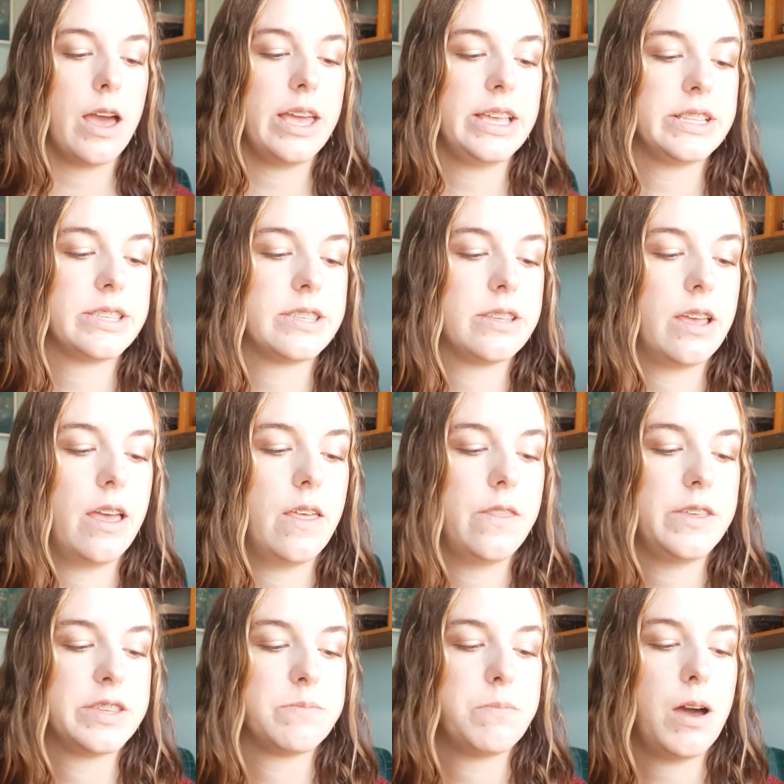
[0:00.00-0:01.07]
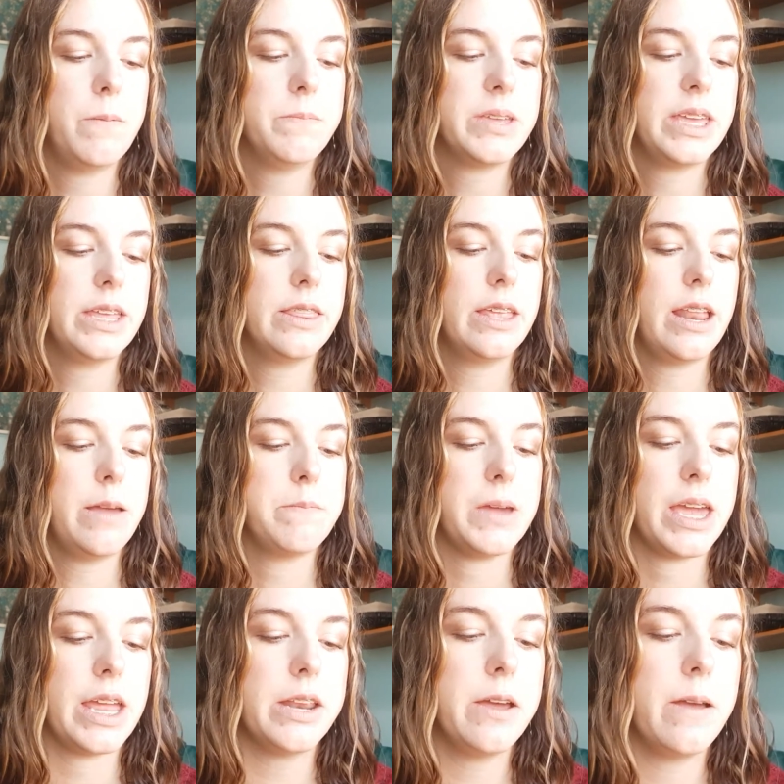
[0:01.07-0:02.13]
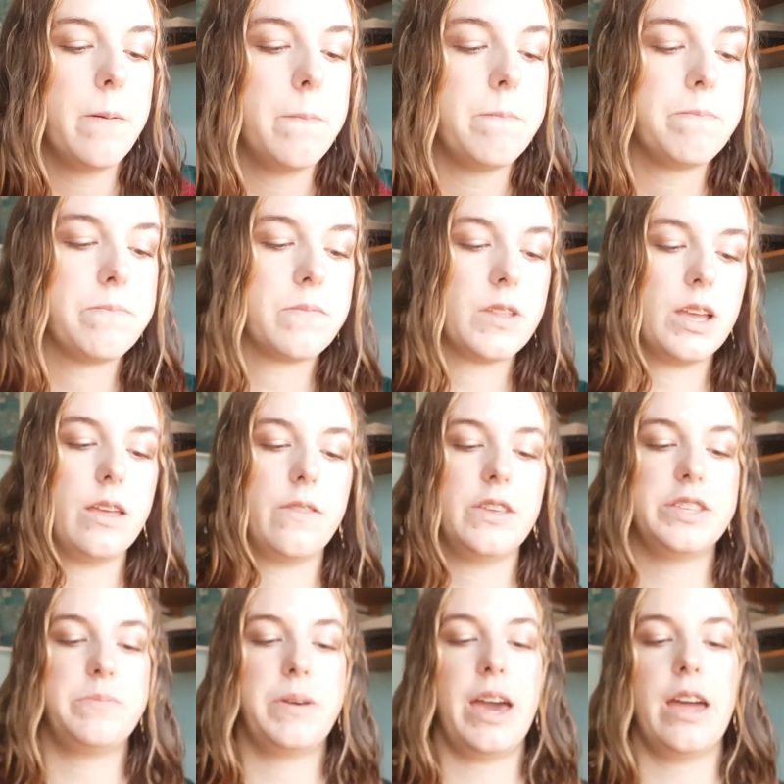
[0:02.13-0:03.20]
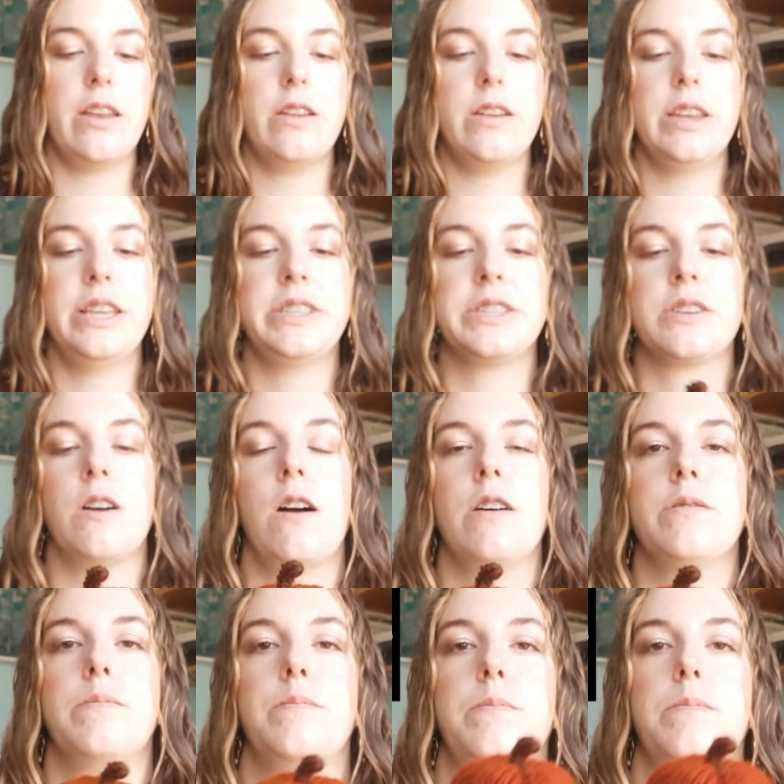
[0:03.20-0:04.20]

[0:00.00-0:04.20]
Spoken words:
It's this pumpkin that I made. And this pattern is called